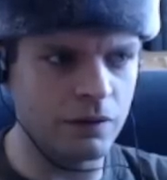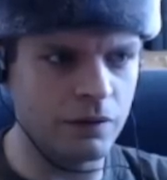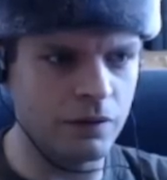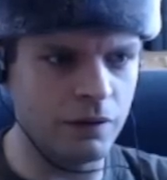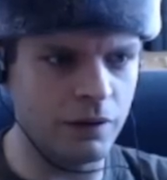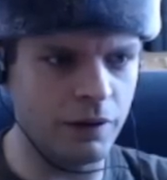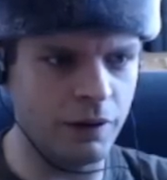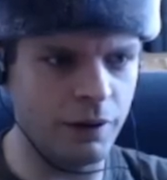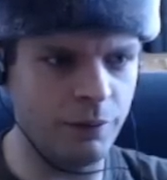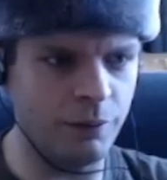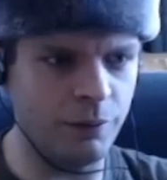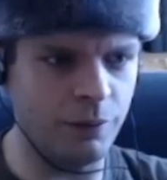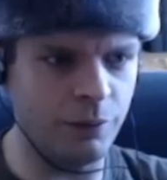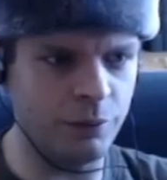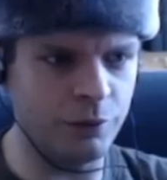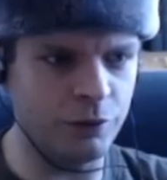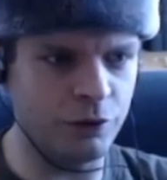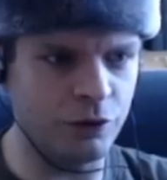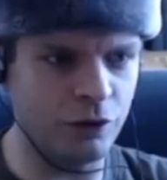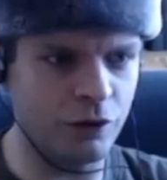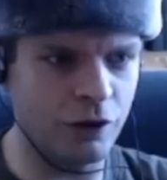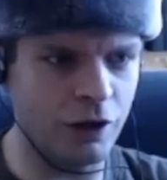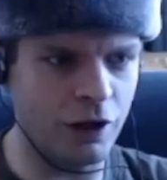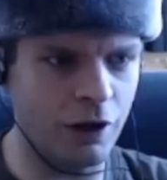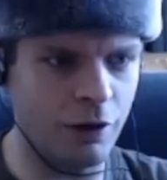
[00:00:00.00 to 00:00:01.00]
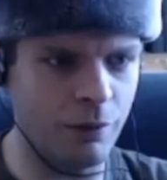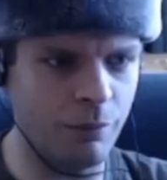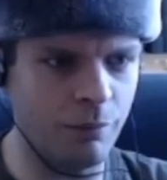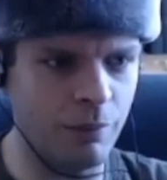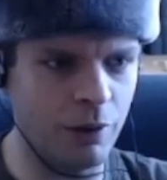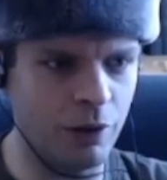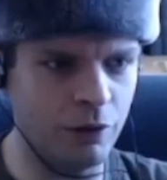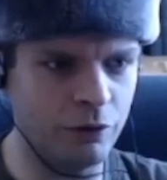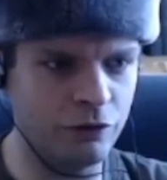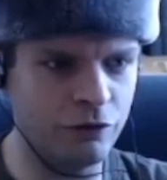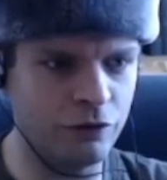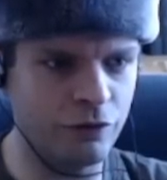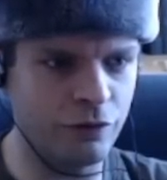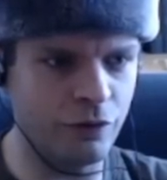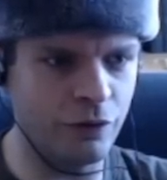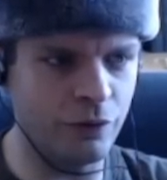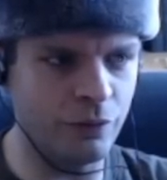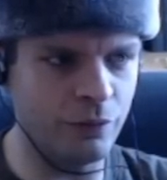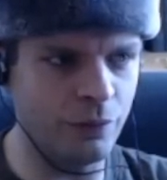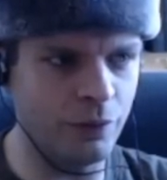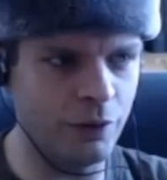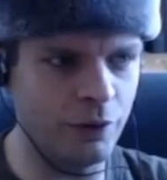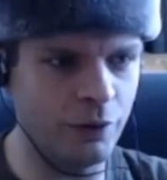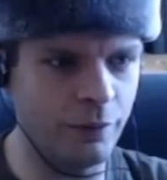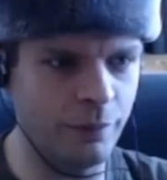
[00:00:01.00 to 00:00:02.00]
Alright, well, we took out most of
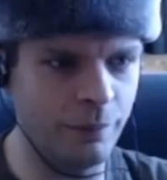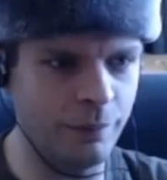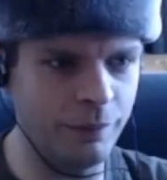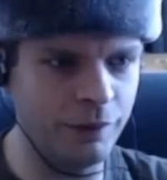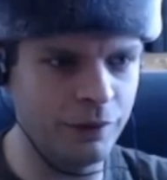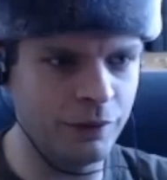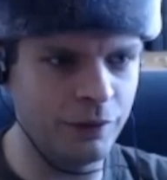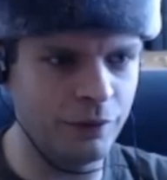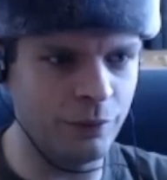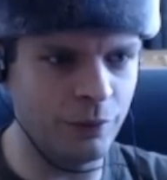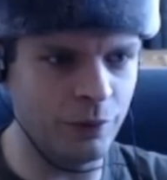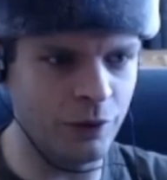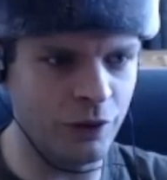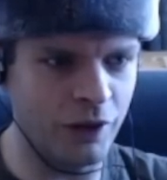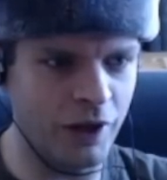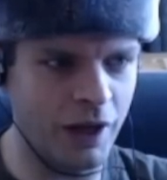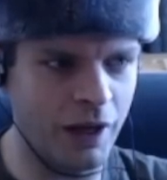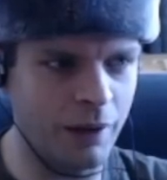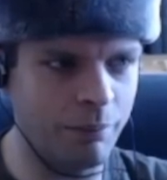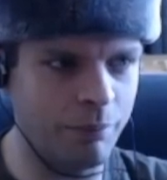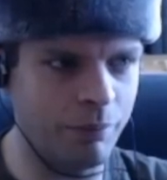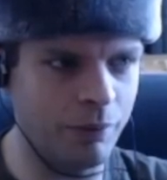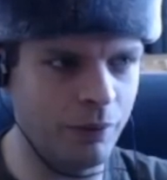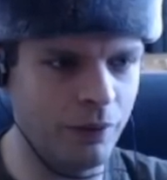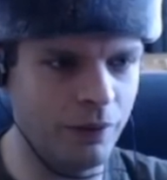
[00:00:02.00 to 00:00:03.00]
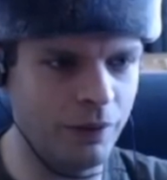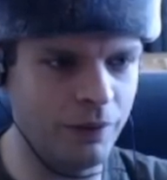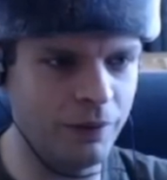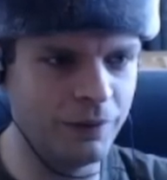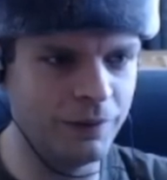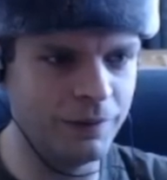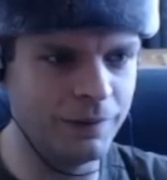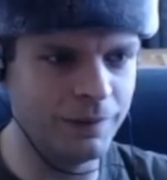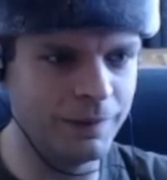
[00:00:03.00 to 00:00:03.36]
the room with that pull.